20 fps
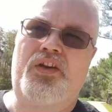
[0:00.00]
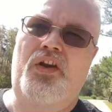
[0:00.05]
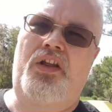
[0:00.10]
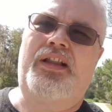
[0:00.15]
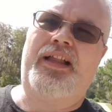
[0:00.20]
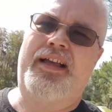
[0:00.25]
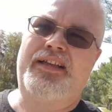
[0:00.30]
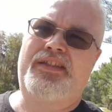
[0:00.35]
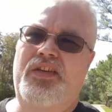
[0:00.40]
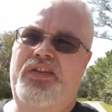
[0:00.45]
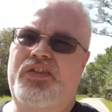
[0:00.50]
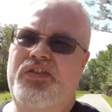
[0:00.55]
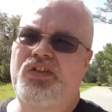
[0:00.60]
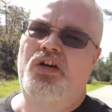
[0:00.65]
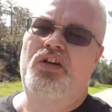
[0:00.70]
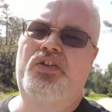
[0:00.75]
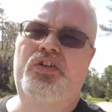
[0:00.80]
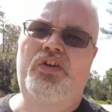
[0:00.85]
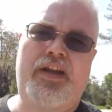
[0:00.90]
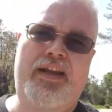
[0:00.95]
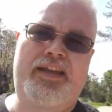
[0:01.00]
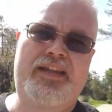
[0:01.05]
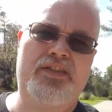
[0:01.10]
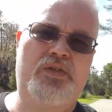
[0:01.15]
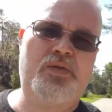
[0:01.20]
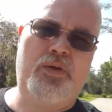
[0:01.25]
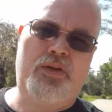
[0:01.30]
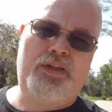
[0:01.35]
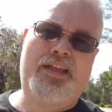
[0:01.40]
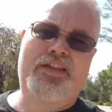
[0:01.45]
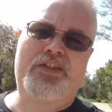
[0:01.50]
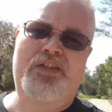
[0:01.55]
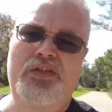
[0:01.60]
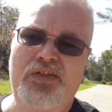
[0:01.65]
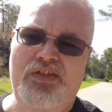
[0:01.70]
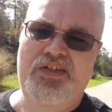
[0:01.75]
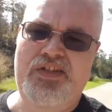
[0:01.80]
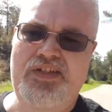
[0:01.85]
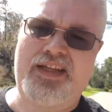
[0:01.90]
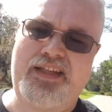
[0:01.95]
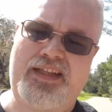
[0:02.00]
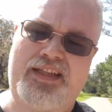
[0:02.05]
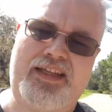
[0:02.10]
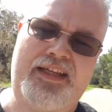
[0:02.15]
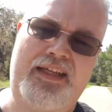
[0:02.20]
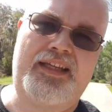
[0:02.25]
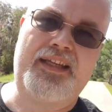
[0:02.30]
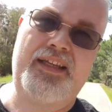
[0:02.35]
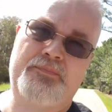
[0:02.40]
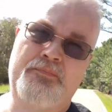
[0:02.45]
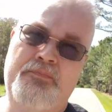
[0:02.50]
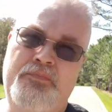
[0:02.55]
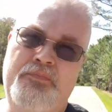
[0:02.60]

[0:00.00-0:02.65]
your classic Star Trek and to a lesser extent like